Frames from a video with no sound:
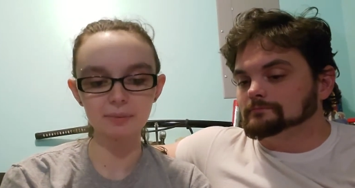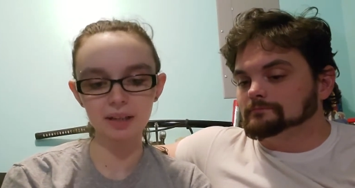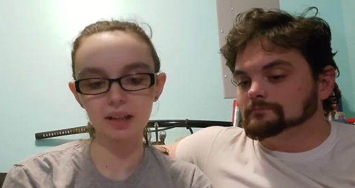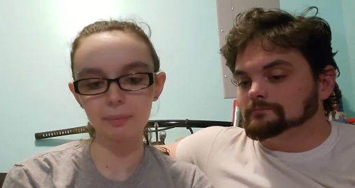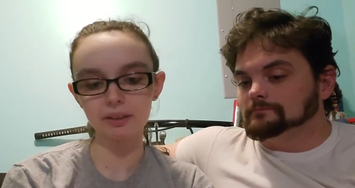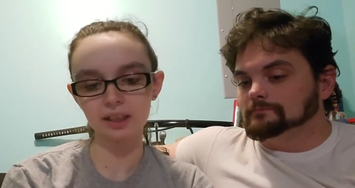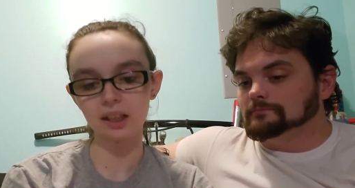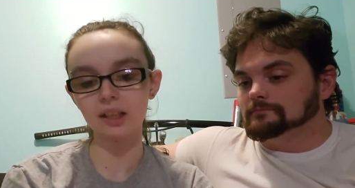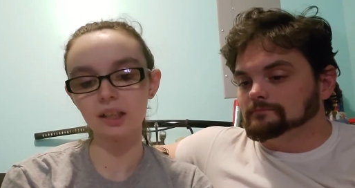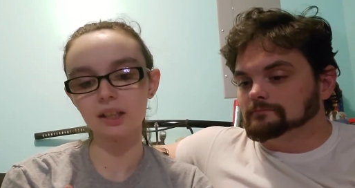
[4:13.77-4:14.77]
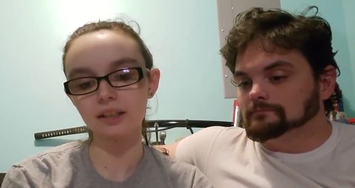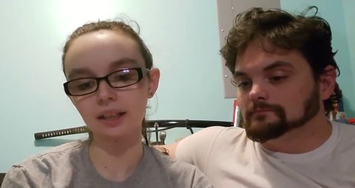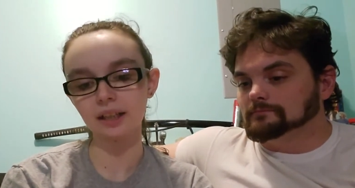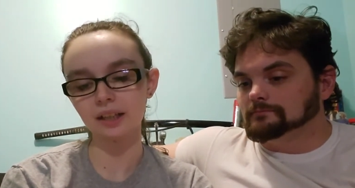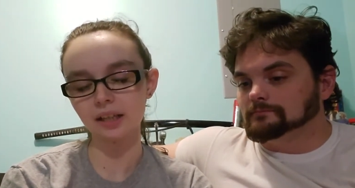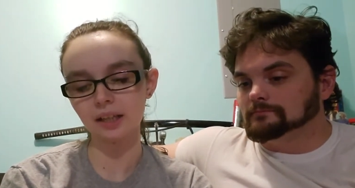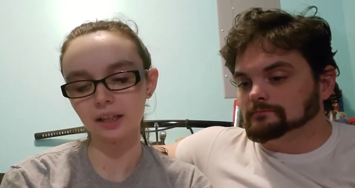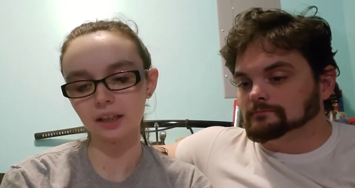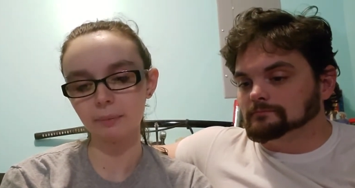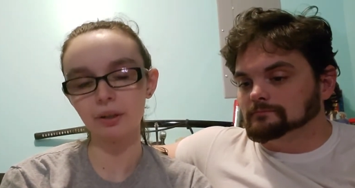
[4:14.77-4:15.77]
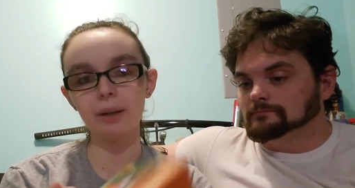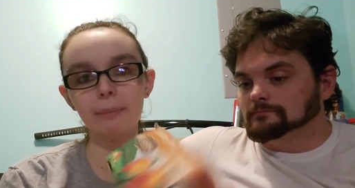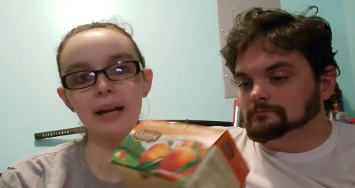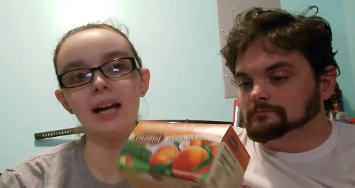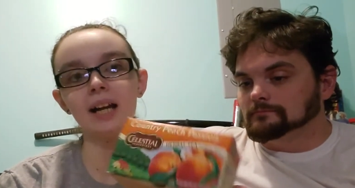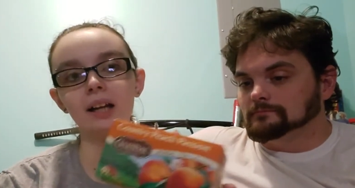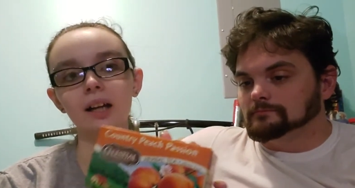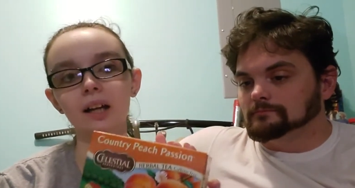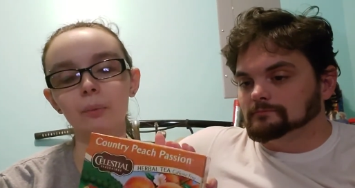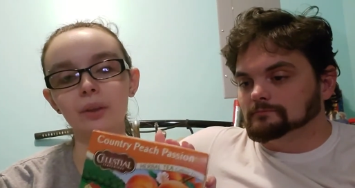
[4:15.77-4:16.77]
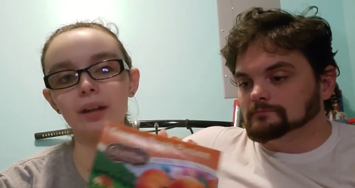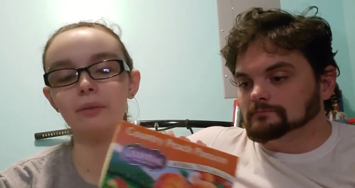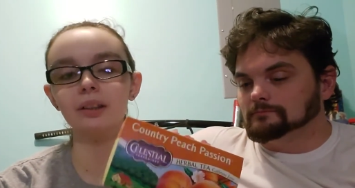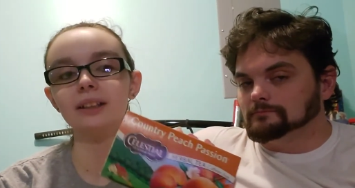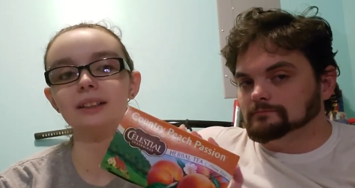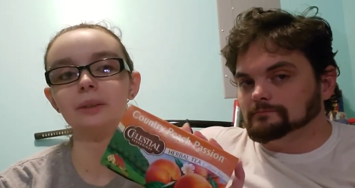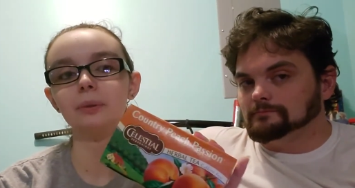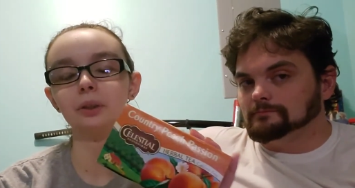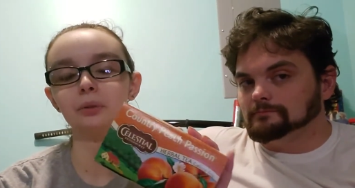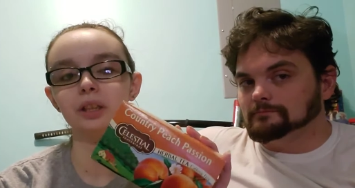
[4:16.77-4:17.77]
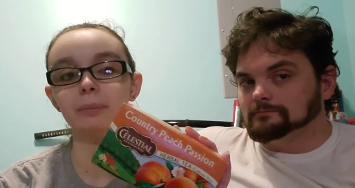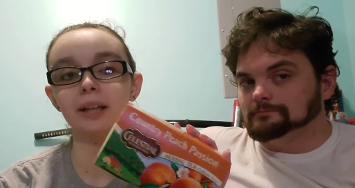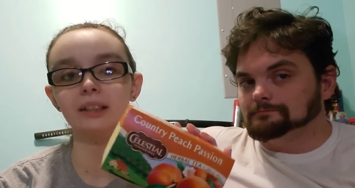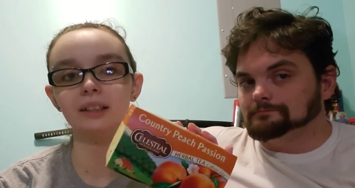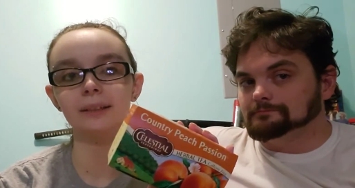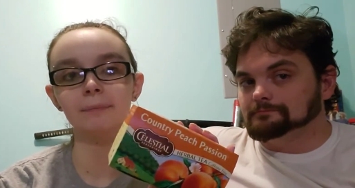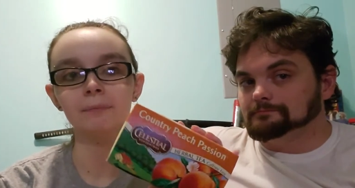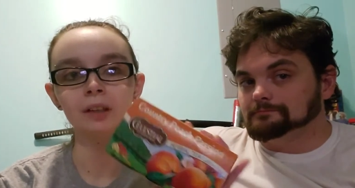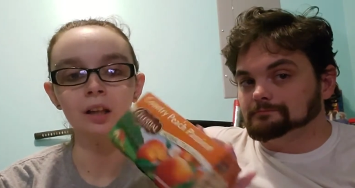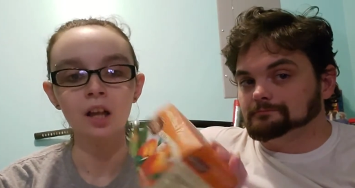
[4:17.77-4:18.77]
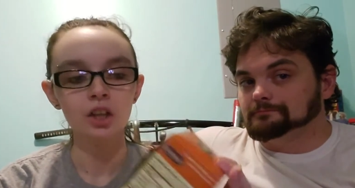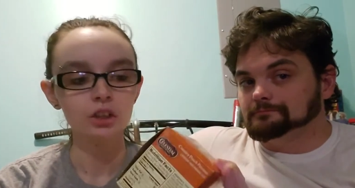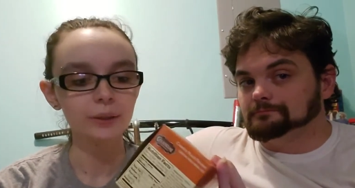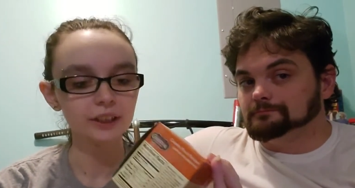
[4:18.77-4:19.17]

Speaker 1: made a cup of tea of this and then put it back without realizing there were no tea bags in it. So it's